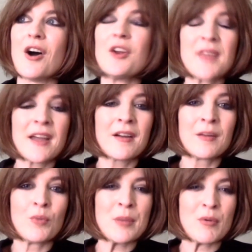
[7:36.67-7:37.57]
out there
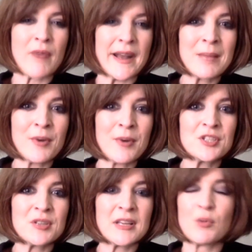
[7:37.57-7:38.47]
and what they were writing
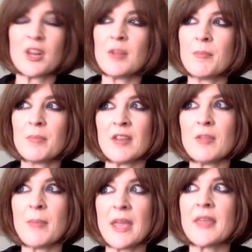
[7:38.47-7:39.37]
about. One of the kind
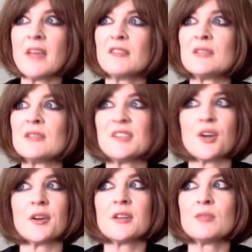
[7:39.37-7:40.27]
of the big things whenever I
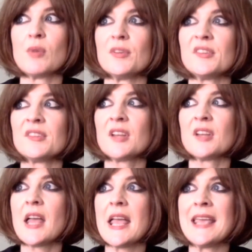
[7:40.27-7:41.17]
started was
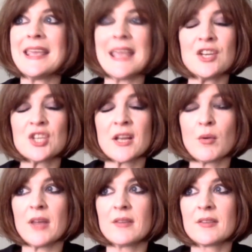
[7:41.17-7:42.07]

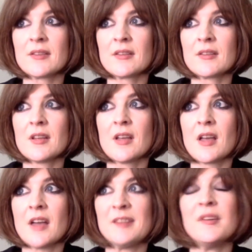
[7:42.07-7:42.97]
engaging with,
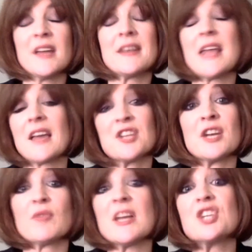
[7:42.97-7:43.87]
I suppose, that next
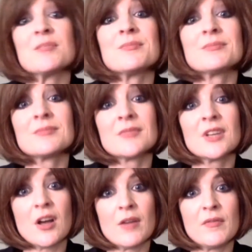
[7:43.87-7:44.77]
generation
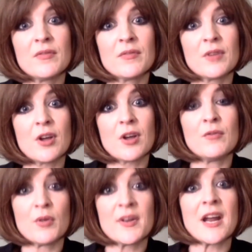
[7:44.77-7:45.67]
of
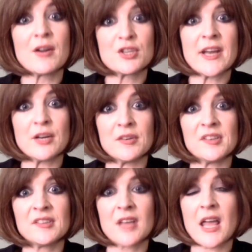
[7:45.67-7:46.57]
Northern Irish
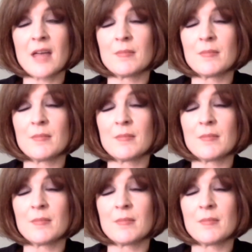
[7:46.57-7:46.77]
writers,